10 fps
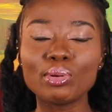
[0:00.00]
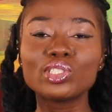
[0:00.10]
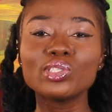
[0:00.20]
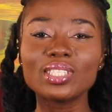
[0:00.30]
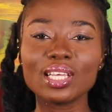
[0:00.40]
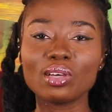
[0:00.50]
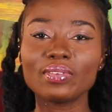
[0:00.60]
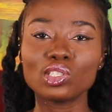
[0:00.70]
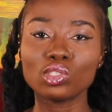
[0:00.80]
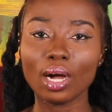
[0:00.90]
producers of
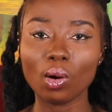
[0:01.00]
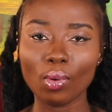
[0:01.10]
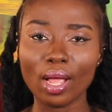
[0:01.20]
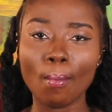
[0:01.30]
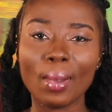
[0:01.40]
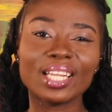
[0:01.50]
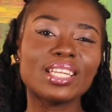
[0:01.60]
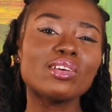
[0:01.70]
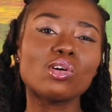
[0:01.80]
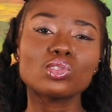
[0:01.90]
the show aware, but they
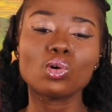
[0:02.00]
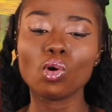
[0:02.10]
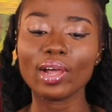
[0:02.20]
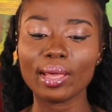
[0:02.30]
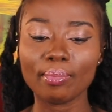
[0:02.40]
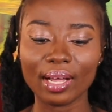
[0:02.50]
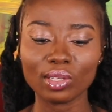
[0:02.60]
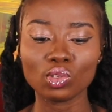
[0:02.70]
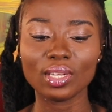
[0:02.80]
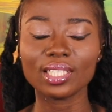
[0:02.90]
didn't also call her
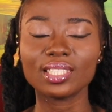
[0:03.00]
back to